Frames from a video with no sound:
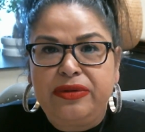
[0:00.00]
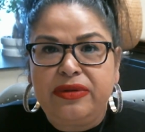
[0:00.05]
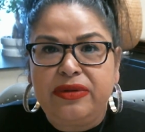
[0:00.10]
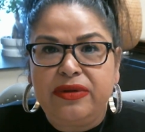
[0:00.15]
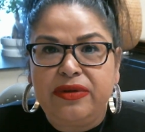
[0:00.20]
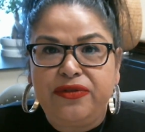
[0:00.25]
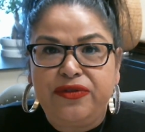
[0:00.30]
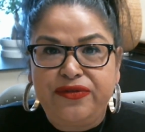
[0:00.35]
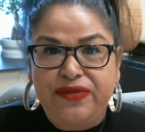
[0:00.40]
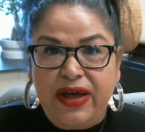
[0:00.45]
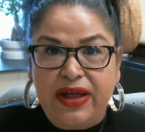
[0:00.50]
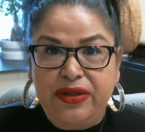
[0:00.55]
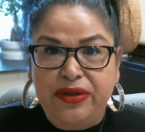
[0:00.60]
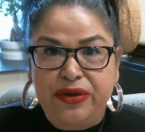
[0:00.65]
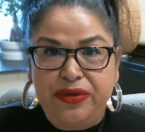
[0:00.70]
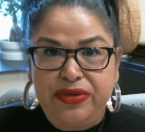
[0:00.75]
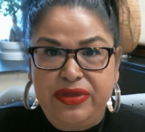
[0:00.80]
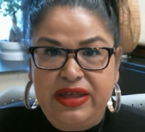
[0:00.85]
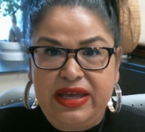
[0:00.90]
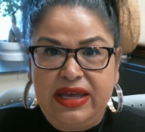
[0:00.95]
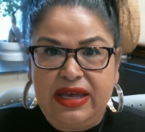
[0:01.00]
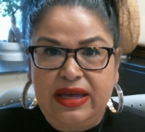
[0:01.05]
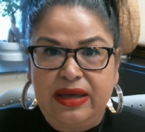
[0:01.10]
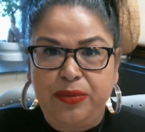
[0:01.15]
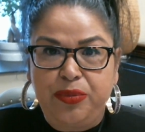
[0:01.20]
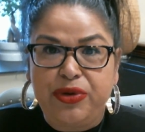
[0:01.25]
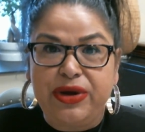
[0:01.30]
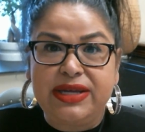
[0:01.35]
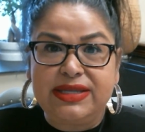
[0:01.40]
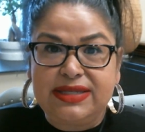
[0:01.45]
follow the
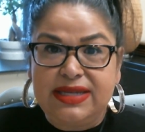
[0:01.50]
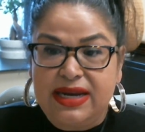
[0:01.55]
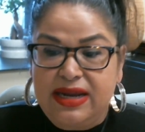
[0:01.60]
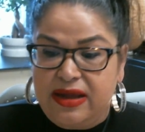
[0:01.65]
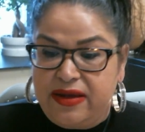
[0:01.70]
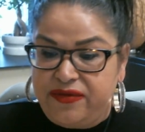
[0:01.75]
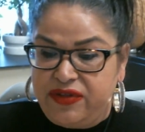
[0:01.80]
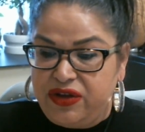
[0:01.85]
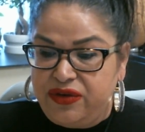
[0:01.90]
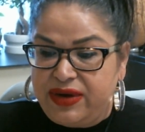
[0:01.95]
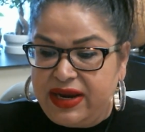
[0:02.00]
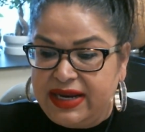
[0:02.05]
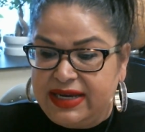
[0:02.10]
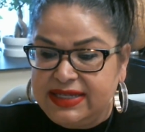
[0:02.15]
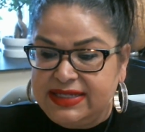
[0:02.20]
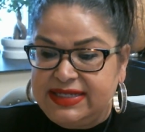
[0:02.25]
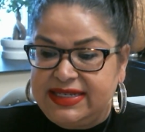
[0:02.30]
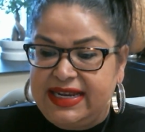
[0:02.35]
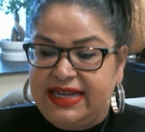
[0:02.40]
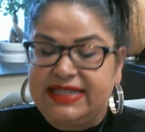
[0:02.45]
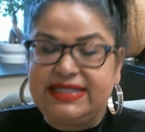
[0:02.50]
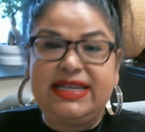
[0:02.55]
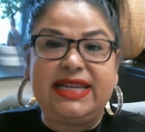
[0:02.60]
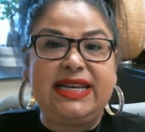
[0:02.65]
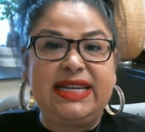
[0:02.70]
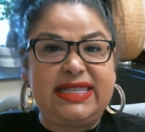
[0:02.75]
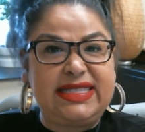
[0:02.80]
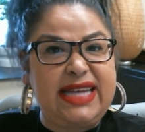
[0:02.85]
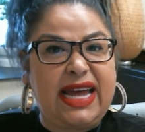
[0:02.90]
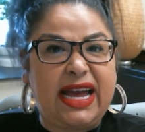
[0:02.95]
President of the United States
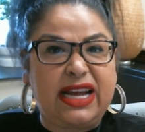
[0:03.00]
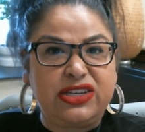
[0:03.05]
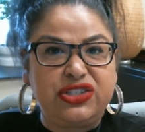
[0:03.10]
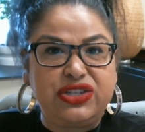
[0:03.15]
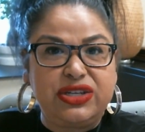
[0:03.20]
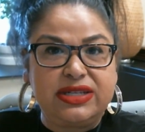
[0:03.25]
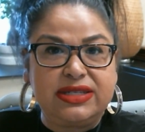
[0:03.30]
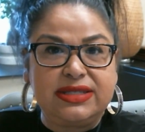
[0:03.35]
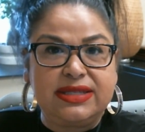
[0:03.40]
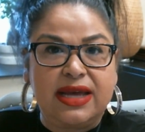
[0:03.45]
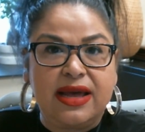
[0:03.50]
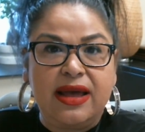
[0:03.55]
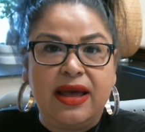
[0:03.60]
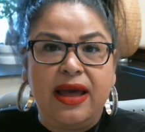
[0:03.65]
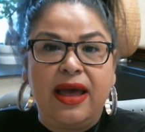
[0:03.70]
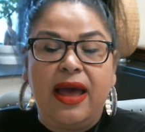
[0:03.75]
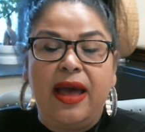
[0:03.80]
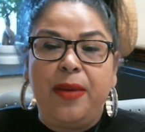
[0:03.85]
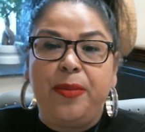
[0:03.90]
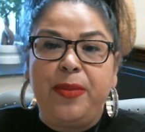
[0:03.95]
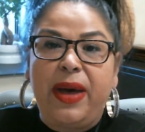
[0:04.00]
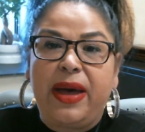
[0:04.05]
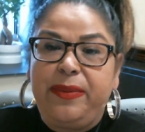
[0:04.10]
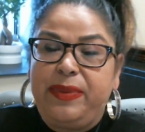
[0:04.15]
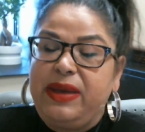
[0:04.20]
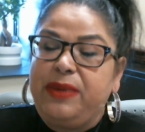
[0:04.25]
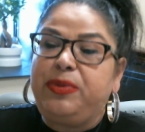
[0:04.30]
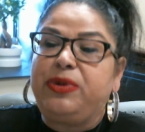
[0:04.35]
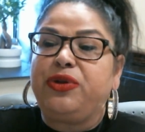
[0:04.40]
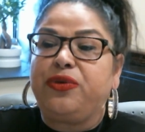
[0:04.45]
and his actions, but
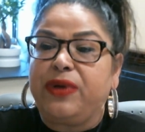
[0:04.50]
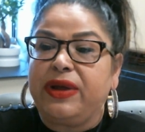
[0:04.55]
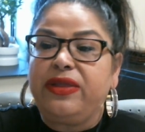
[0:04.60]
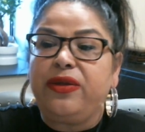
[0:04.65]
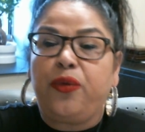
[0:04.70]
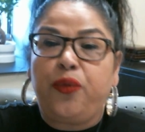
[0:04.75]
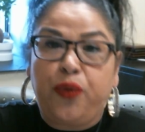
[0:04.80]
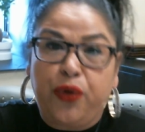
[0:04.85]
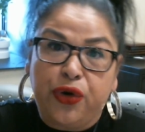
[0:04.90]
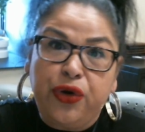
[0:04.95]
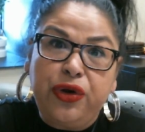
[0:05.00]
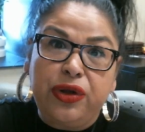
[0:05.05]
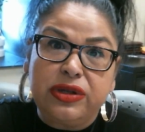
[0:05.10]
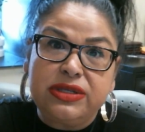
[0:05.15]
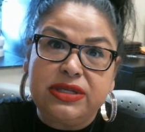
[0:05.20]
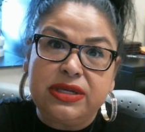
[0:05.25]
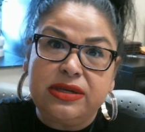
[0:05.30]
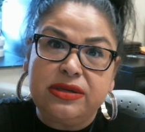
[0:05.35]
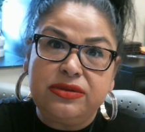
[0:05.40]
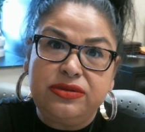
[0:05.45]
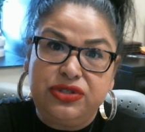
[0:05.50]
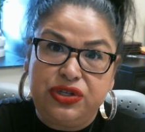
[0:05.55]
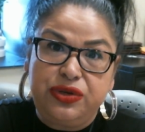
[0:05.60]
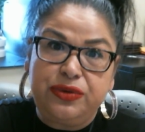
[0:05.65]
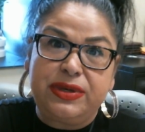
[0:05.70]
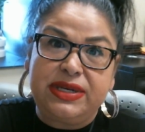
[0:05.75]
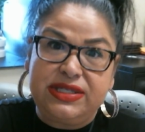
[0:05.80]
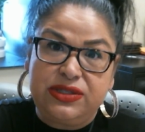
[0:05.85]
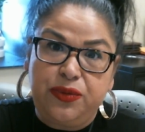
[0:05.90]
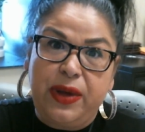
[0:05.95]
people around the world do
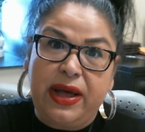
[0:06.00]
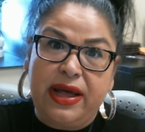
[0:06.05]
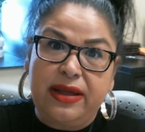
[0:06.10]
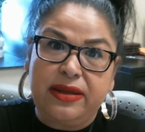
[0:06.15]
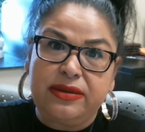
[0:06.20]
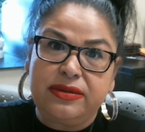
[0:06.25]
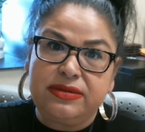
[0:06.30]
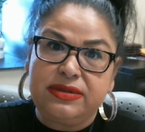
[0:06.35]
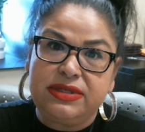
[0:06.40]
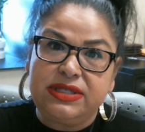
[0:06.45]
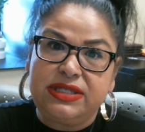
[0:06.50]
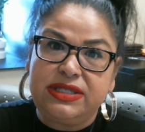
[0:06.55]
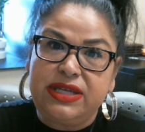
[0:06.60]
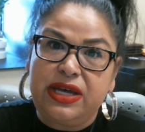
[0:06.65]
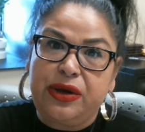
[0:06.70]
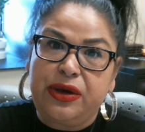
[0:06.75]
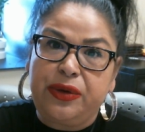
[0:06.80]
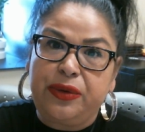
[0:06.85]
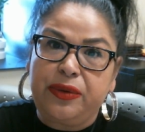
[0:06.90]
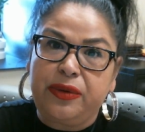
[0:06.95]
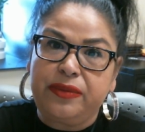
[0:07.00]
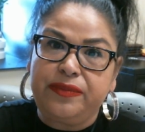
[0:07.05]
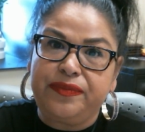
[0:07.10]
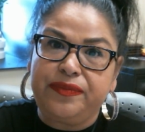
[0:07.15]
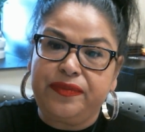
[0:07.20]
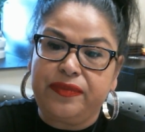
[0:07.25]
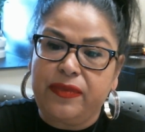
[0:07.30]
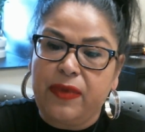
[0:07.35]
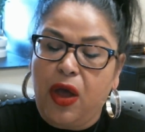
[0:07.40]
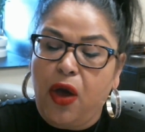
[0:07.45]
as well. So
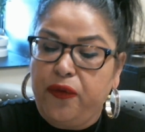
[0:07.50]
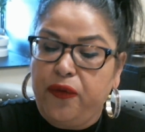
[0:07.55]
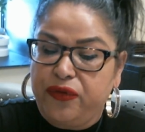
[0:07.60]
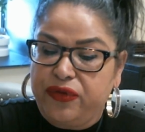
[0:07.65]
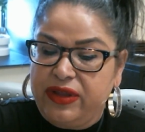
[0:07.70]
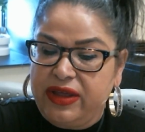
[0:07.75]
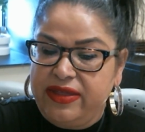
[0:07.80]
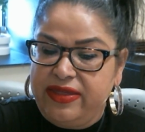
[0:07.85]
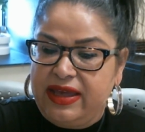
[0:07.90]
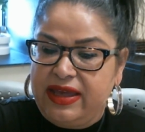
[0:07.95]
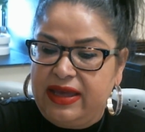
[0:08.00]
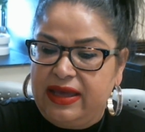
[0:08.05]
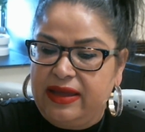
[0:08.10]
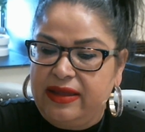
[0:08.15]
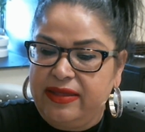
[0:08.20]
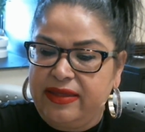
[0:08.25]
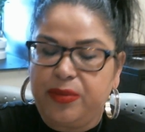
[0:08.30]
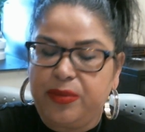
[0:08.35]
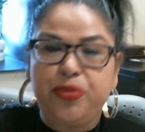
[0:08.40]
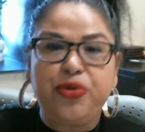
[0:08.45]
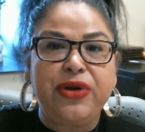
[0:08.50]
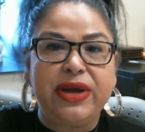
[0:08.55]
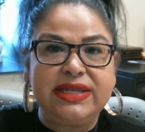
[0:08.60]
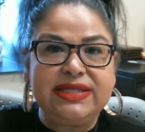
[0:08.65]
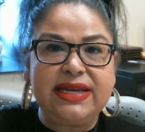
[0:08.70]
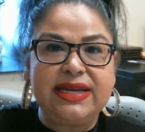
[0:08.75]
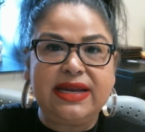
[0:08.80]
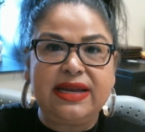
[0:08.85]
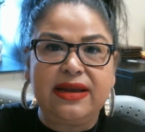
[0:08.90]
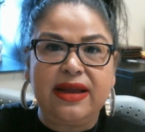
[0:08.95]
hopefully the
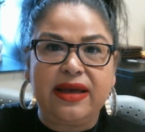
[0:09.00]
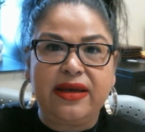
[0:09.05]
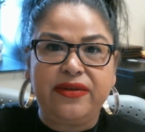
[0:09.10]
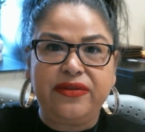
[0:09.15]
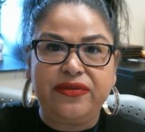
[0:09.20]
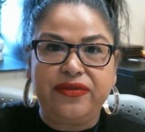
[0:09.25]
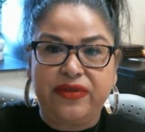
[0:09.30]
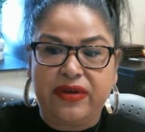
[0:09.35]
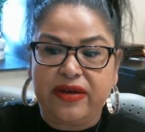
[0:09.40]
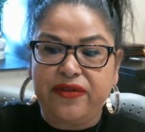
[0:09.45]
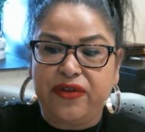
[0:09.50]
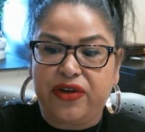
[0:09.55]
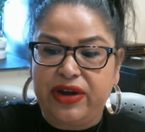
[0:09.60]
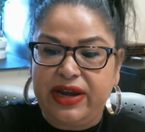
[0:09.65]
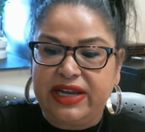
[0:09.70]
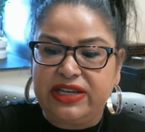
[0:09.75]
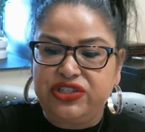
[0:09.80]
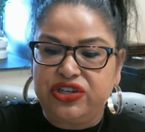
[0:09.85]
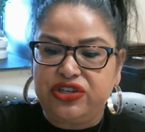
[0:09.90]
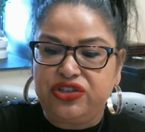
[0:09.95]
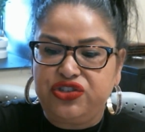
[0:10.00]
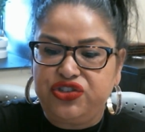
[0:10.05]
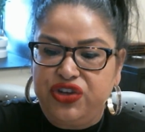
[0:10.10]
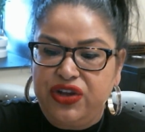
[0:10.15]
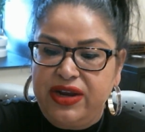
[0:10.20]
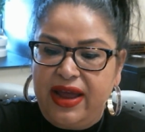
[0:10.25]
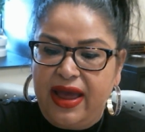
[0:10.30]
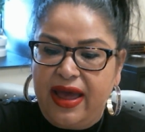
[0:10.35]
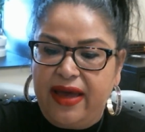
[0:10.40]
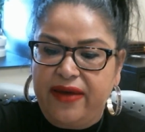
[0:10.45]
President of our nation
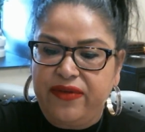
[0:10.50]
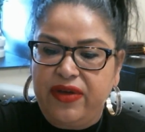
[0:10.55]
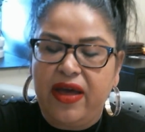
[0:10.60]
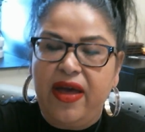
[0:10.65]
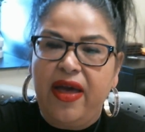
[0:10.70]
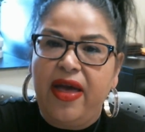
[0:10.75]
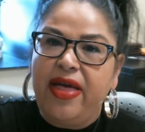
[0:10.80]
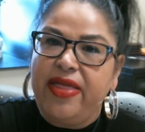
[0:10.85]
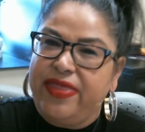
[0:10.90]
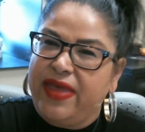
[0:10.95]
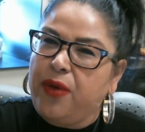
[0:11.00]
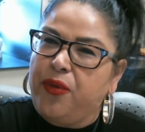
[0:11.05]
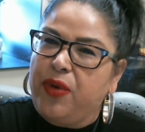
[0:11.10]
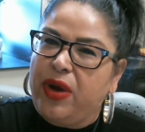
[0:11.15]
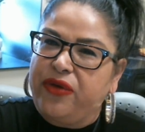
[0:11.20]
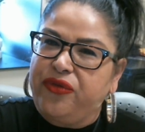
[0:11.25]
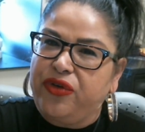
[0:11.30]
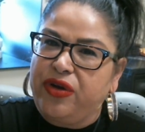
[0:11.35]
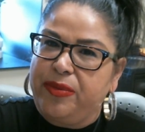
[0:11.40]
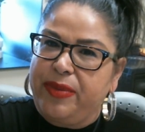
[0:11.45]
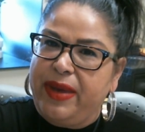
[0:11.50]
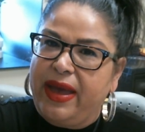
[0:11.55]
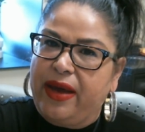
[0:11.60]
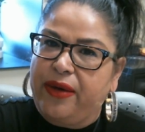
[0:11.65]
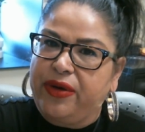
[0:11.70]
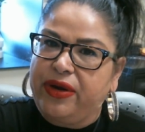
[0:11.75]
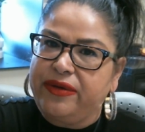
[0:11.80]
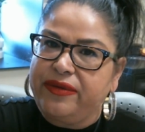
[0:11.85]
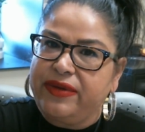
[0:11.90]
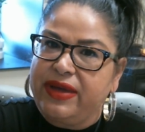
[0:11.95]
should have that referent
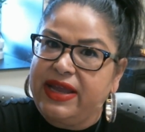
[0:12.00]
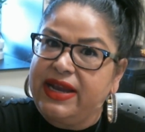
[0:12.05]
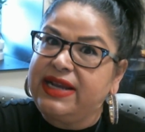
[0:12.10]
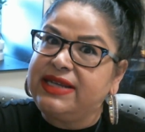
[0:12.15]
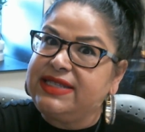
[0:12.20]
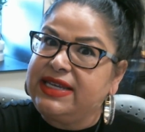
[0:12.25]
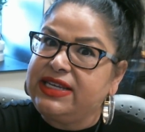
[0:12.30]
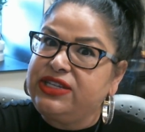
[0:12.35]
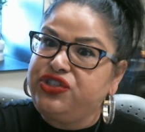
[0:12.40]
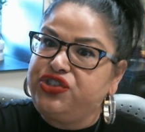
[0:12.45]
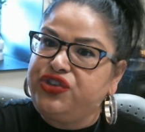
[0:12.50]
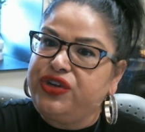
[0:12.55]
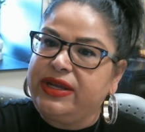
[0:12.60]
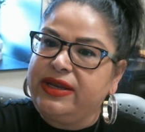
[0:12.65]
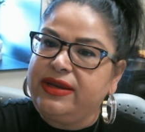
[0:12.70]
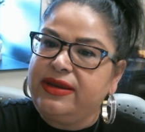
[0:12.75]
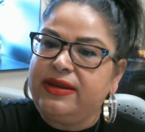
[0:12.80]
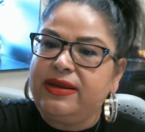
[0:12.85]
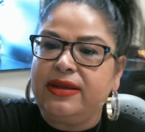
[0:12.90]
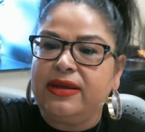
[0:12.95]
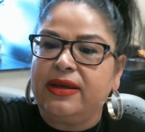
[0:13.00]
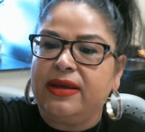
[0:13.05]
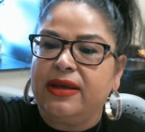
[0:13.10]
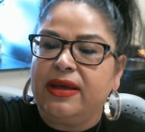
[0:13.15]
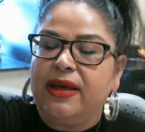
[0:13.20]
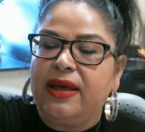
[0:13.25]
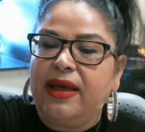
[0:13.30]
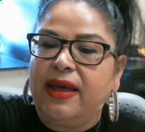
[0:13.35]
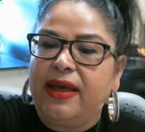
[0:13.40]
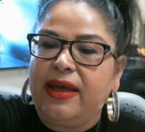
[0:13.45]
power. And I say should
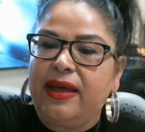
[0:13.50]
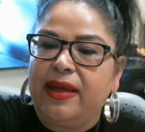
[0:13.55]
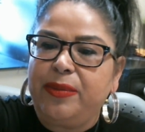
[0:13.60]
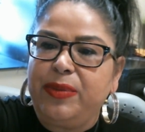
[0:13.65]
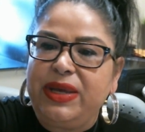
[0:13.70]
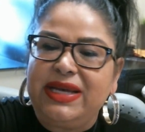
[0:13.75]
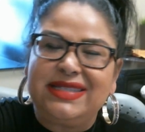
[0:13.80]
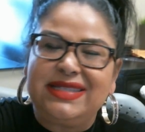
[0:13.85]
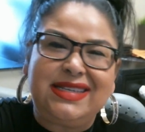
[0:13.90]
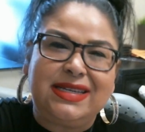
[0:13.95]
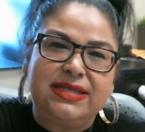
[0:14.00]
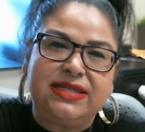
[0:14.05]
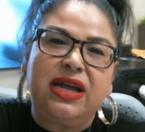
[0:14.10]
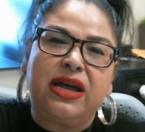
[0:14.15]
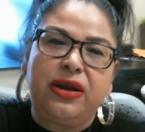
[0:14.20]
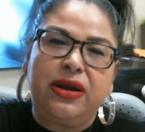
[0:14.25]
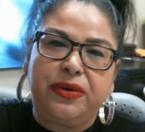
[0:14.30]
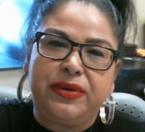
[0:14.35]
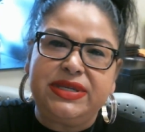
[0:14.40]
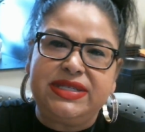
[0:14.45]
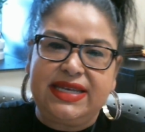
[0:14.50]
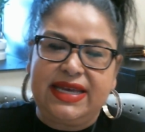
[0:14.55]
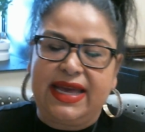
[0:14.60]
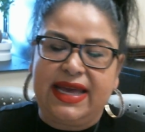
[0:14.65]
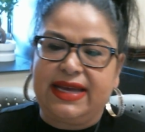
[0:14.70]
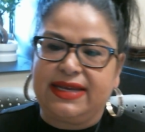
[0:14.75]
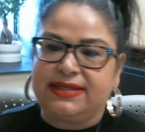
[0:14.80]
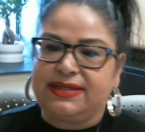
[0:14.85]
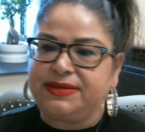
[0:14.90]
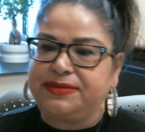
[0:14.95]
because that's not always the
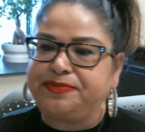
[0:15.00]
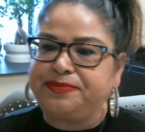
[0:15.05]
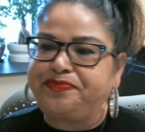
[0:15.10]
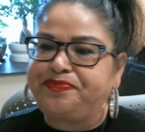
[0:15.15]
case.